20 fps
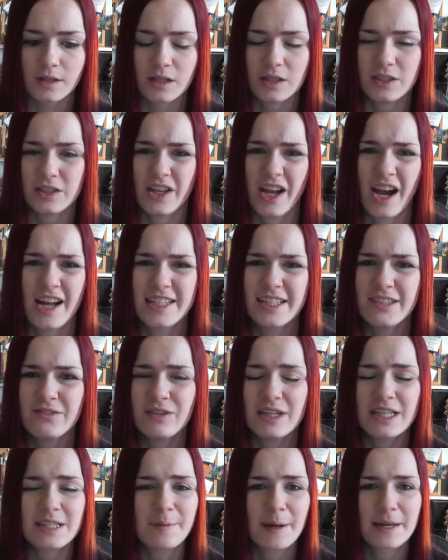So yeah, I
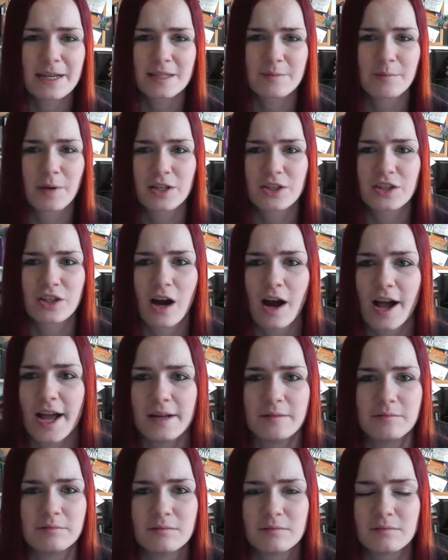didn't really spend as much
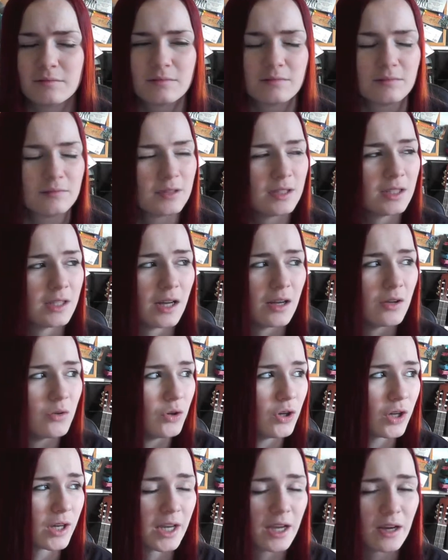time, you know,
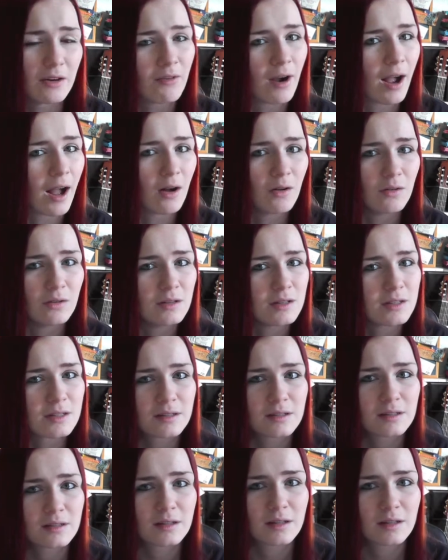looking around